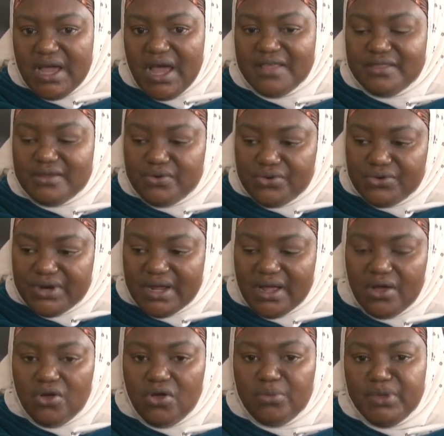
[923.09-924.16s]
And the
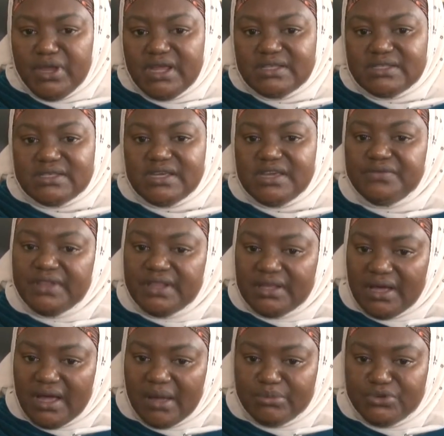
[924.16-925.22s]
Kuriga community, even
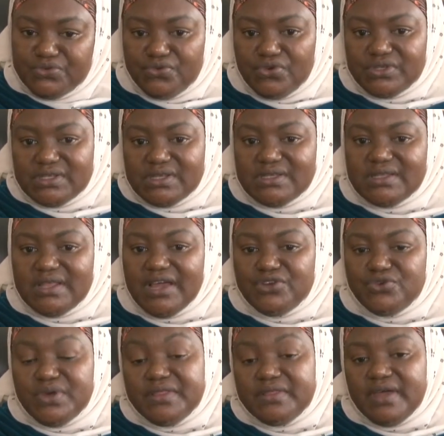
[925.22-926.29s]
the armed forces, they're
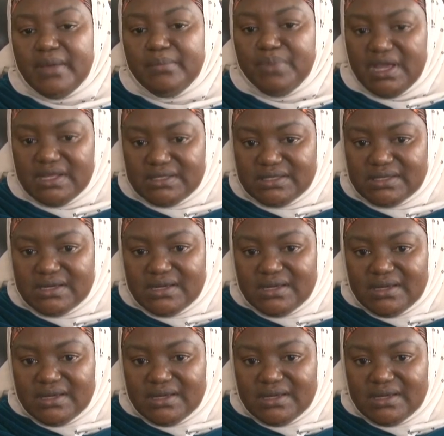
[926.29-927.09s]
doing their bit.